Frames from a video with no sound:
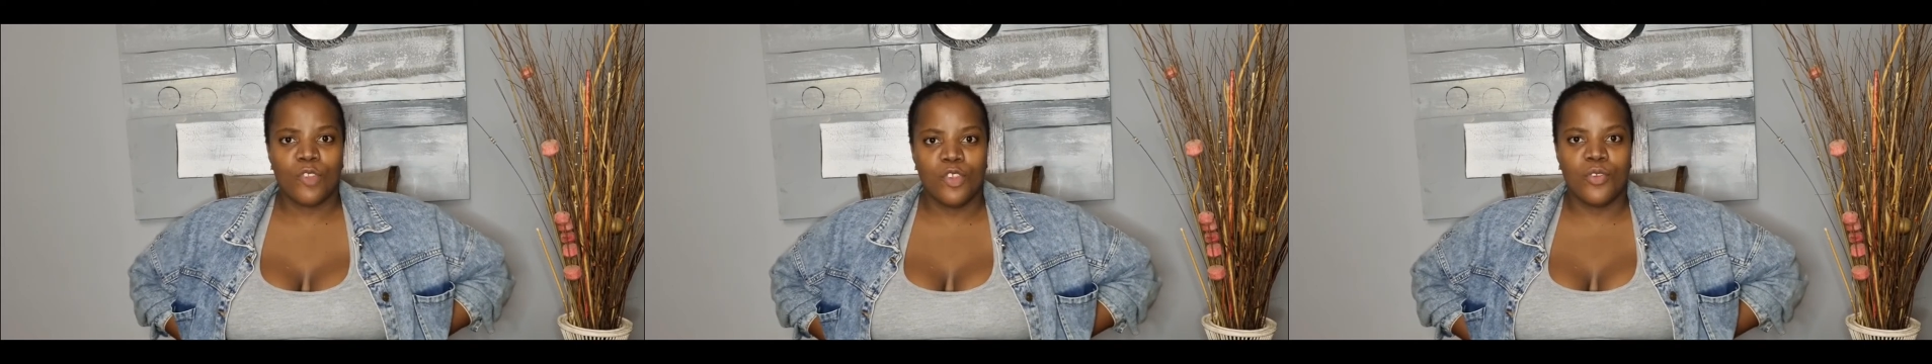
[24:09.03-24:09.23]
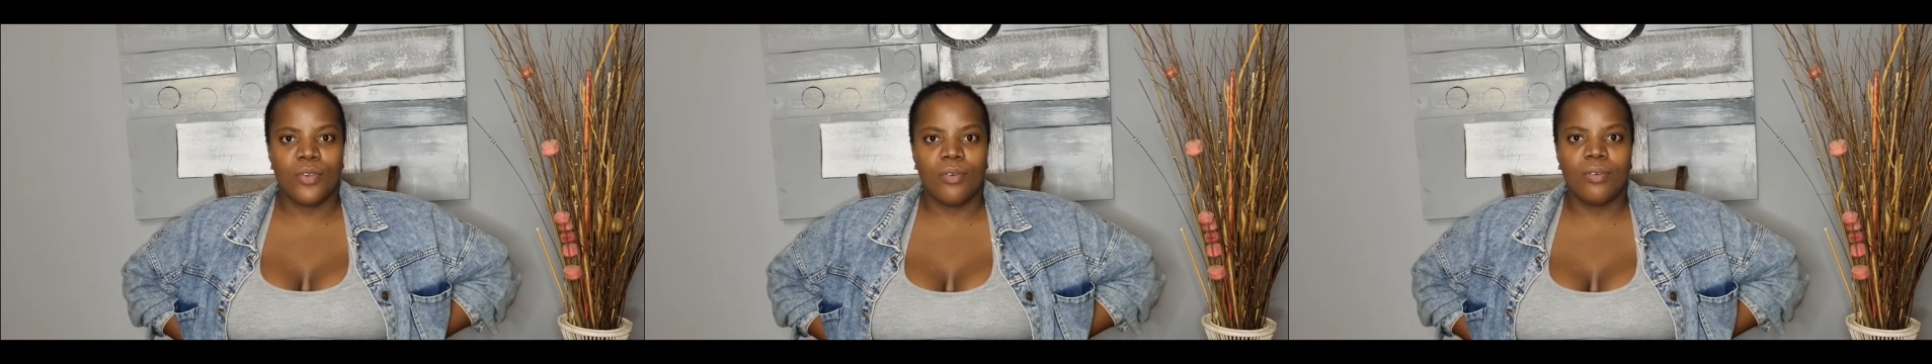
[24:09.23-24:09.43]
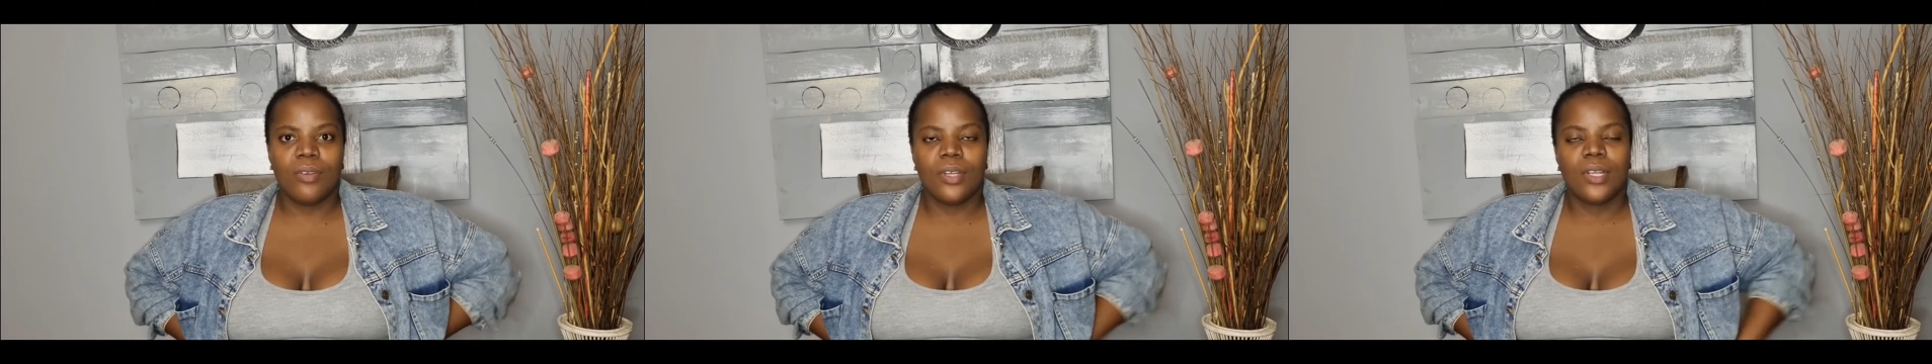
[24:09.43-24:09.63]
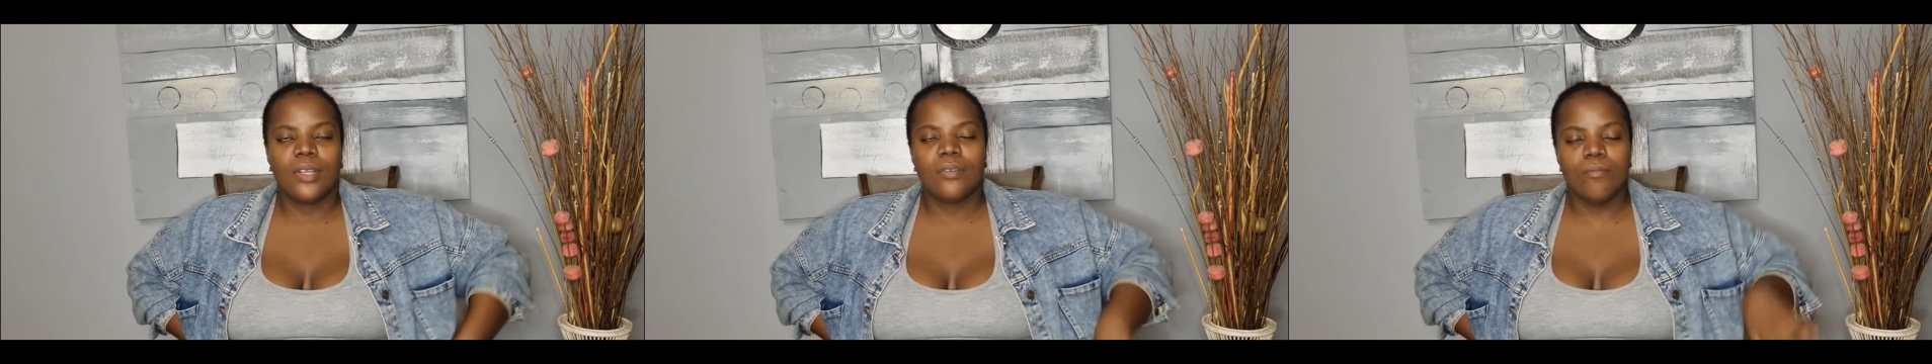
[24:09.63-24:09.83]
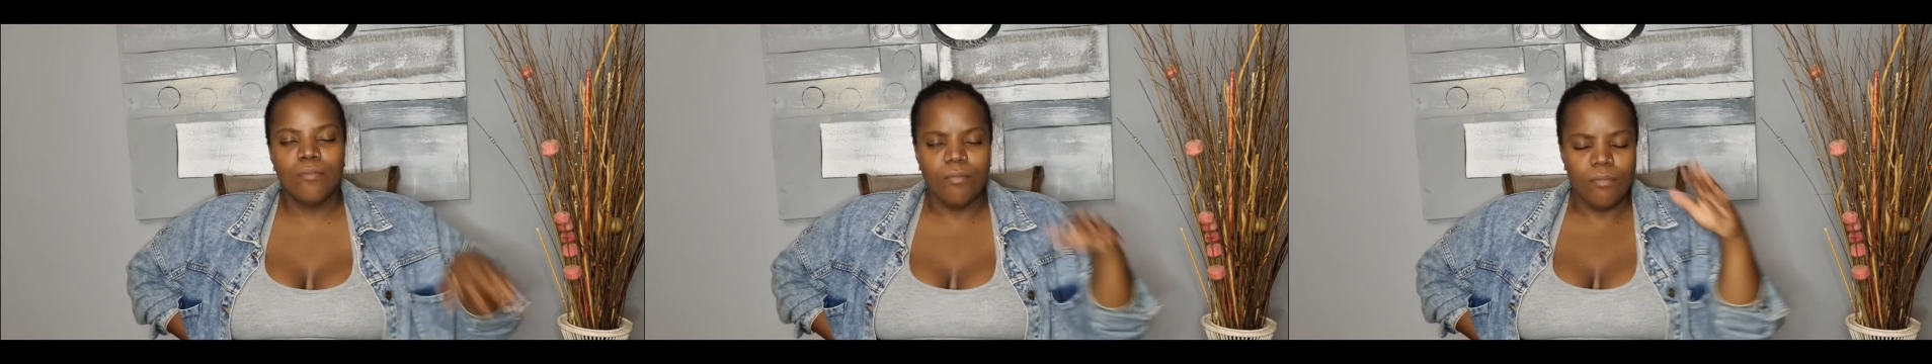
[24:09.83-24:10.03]
you know,
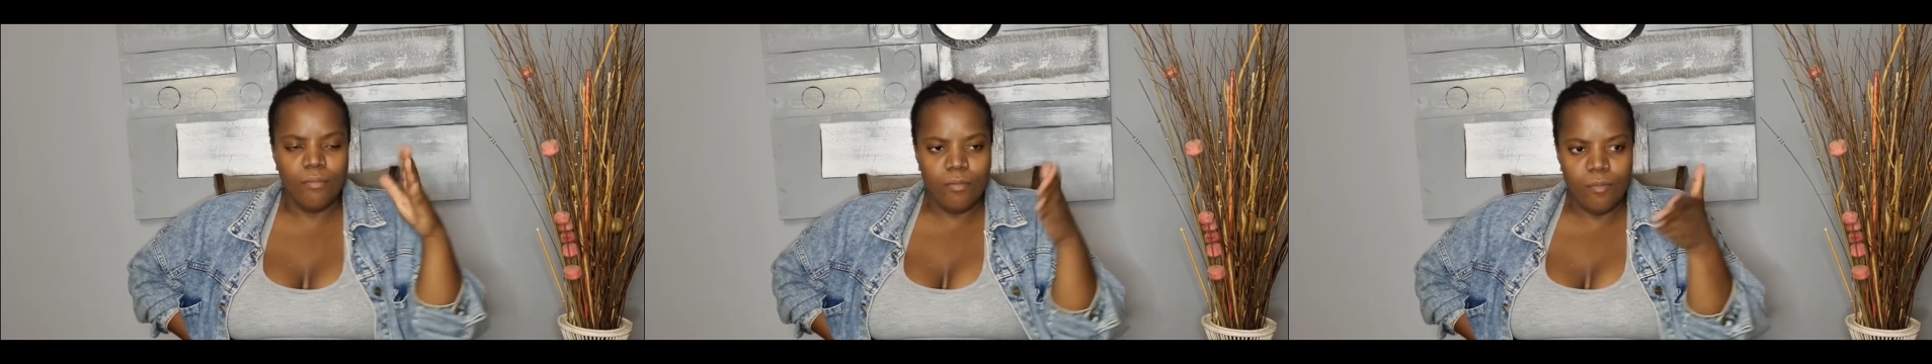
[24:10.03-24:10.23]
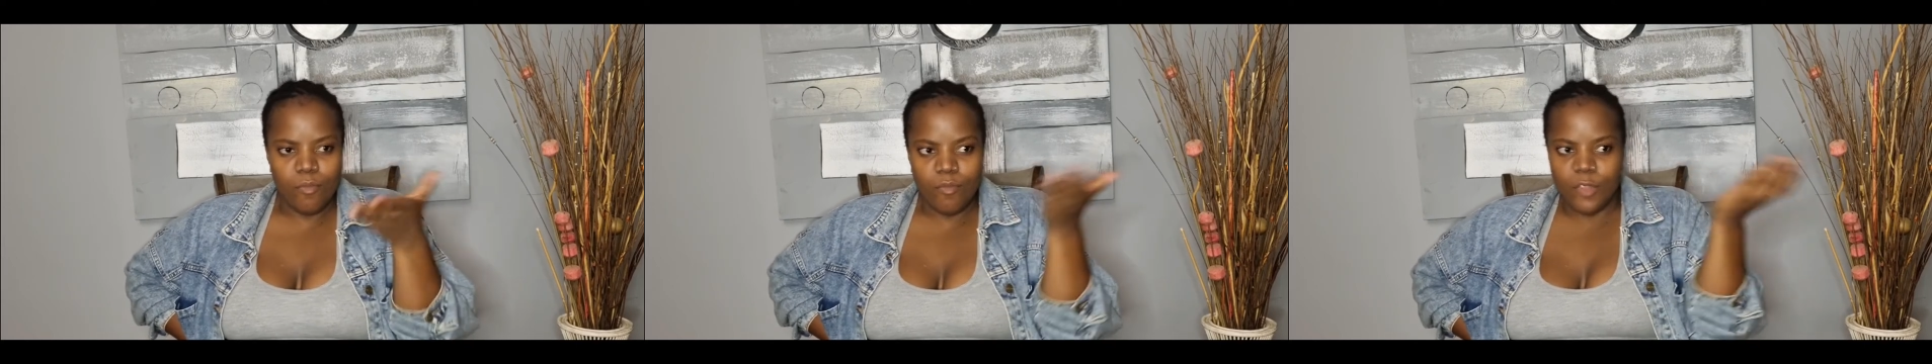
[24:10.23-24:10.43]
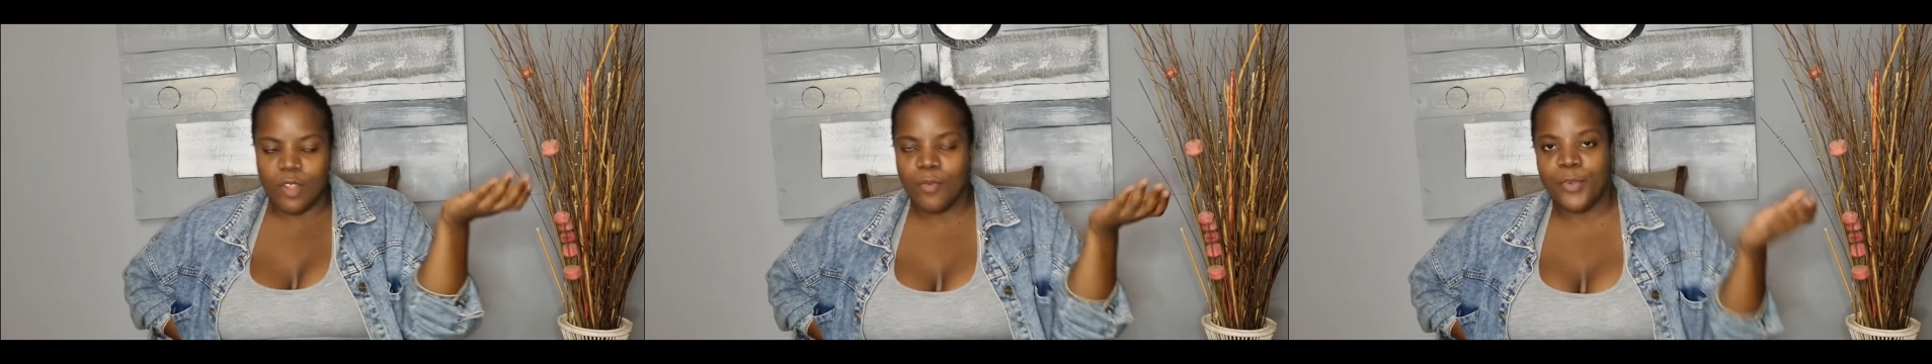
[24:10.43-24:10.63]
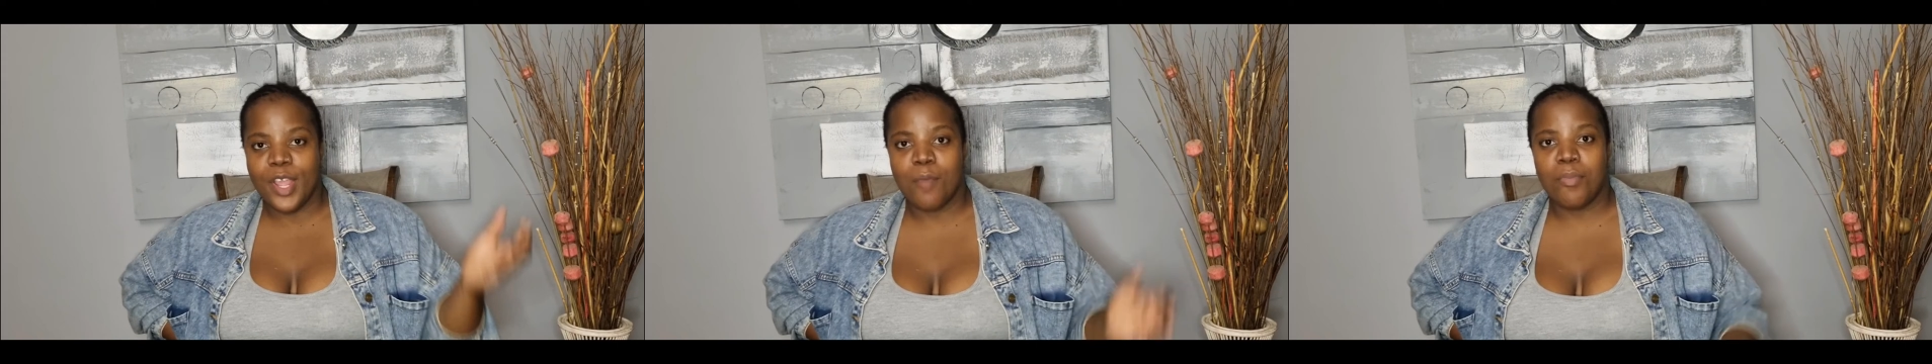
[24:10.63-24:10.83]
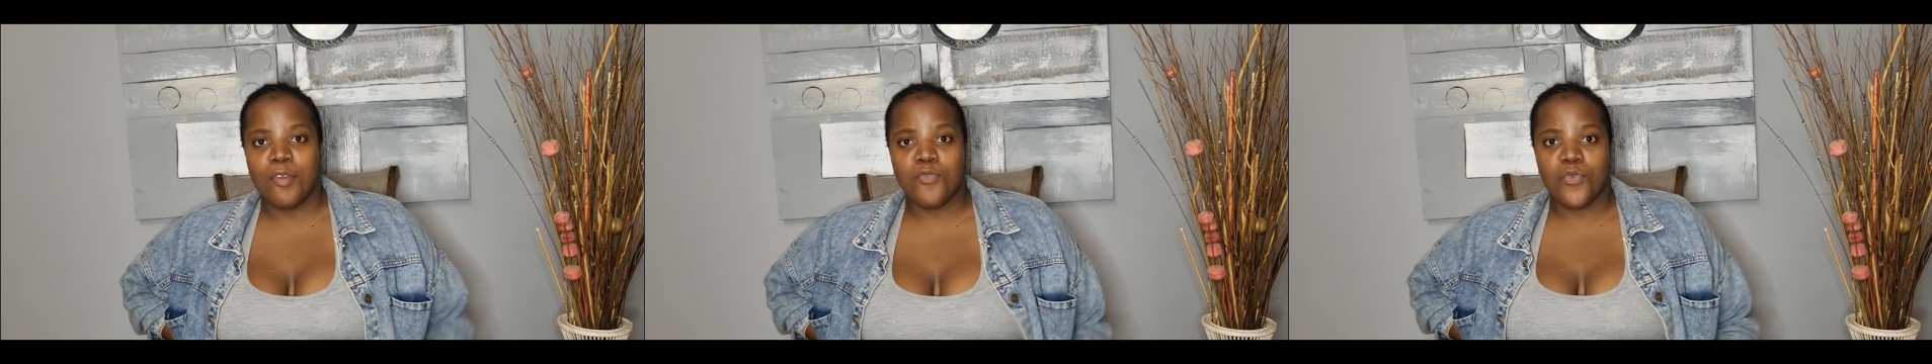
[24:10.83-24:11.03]
we
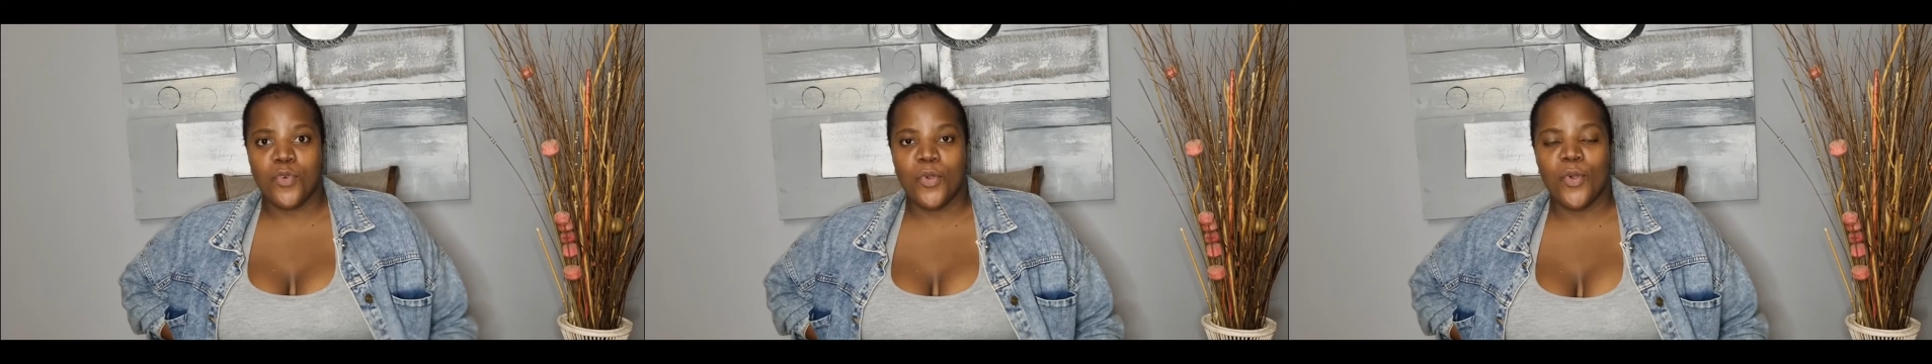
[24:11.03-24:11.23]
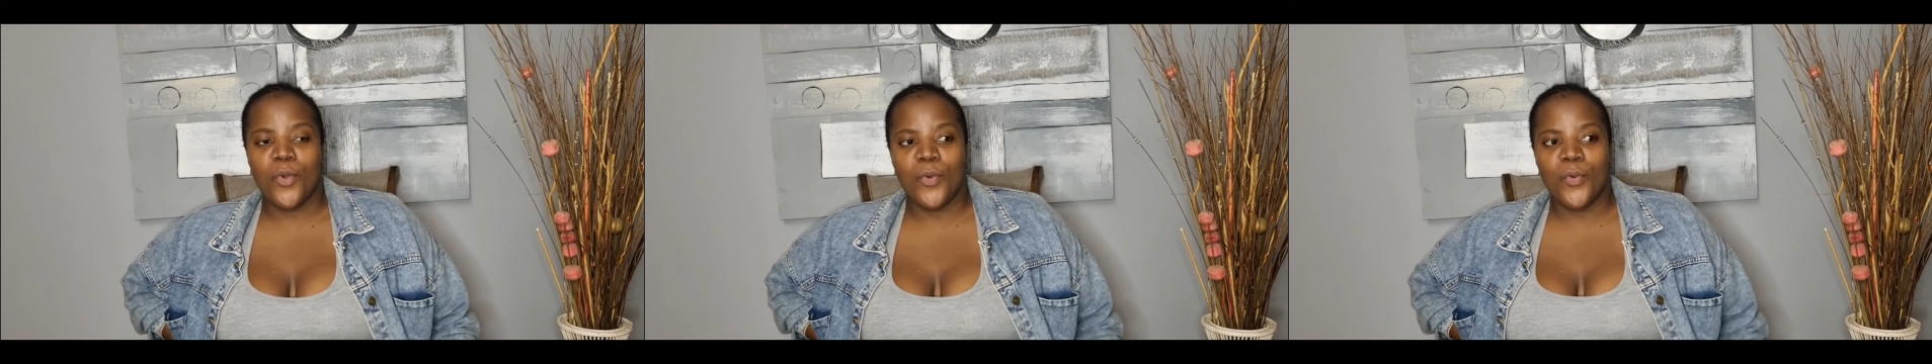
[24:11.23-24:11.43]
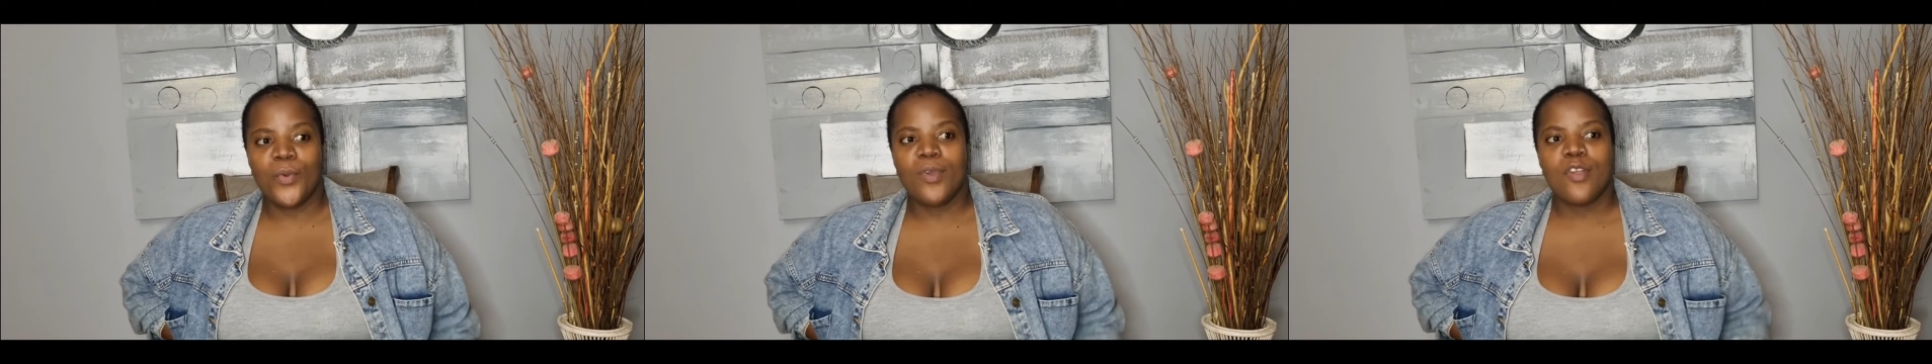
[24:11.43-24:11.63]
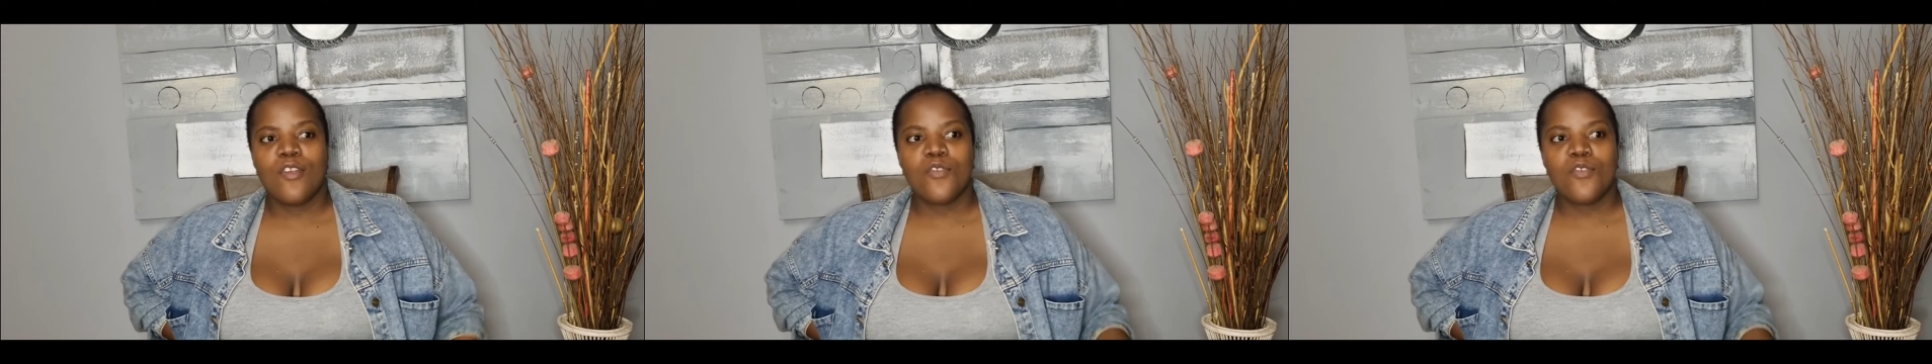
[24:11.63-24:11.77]
are about to go.